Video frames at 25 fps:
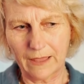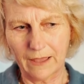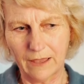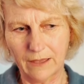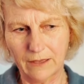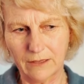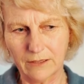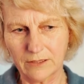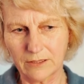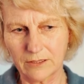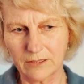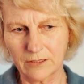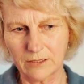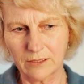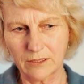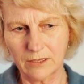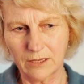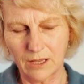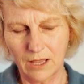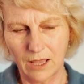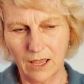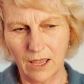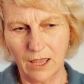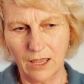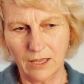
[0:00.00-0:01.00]
is
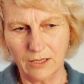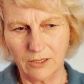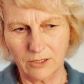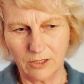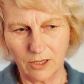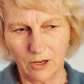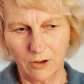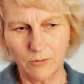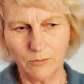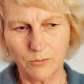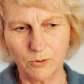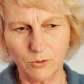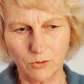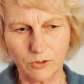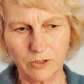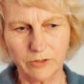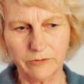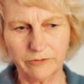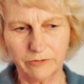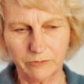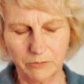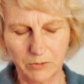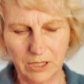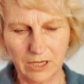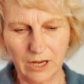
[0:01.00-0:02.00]
so
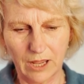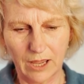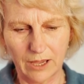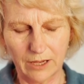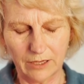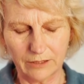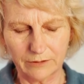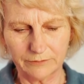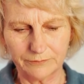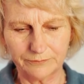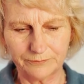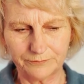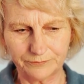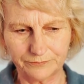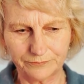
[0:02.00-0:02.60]
important for me now.